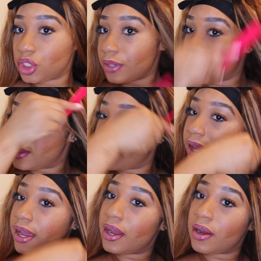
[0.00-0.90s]
straighten the
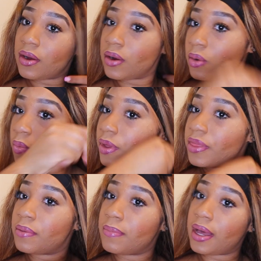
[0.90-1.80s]
hair
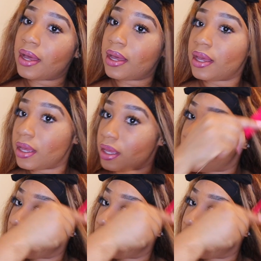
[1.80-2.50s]
with my